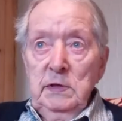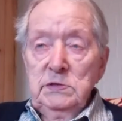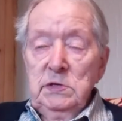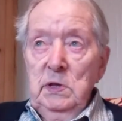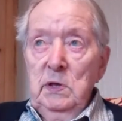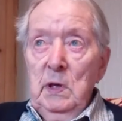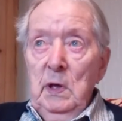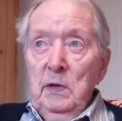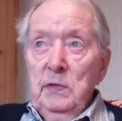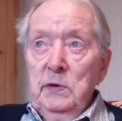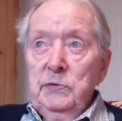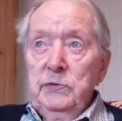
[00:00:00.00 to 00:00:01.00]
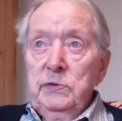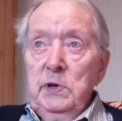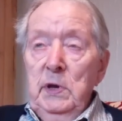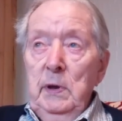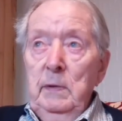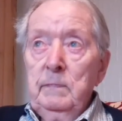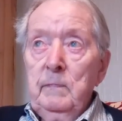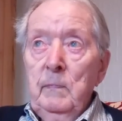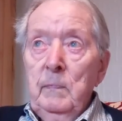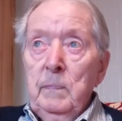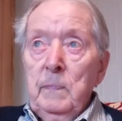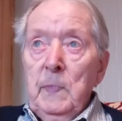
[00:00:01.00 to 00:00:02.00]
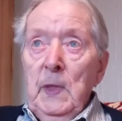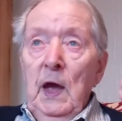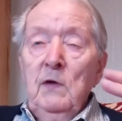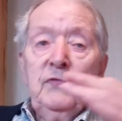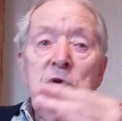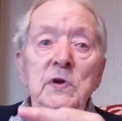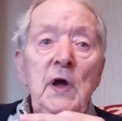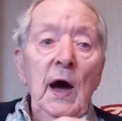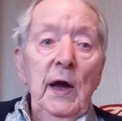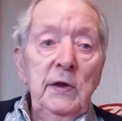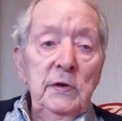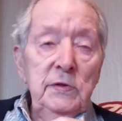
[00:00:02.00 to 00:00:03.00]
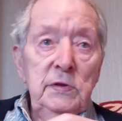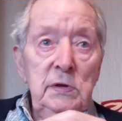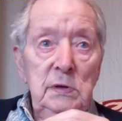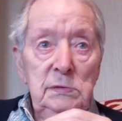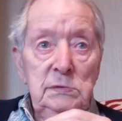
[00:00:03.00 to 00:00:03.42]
you see, that every night